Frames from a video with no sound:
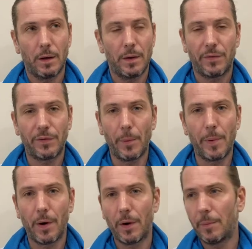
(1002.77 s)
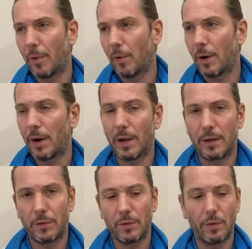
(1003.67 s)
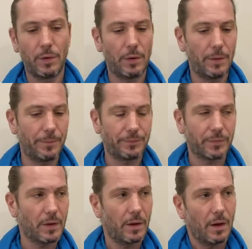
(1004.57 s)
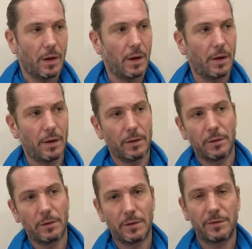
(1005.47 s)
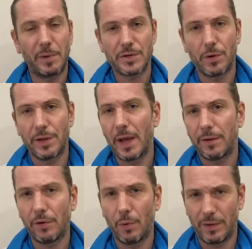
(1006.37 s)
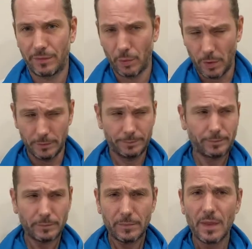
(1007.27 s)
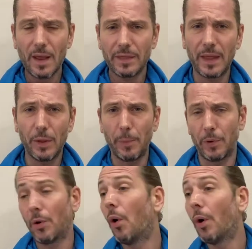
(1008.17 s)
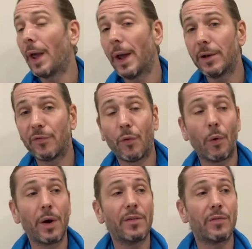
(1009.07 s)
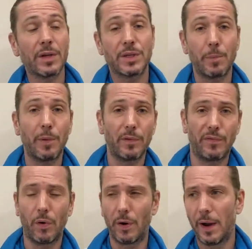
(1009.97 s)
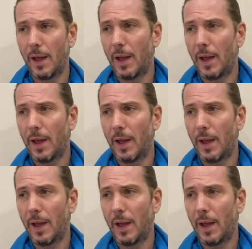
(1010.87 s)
suburb, or I don't know, special ghetto and so on. That's the point. And for example, for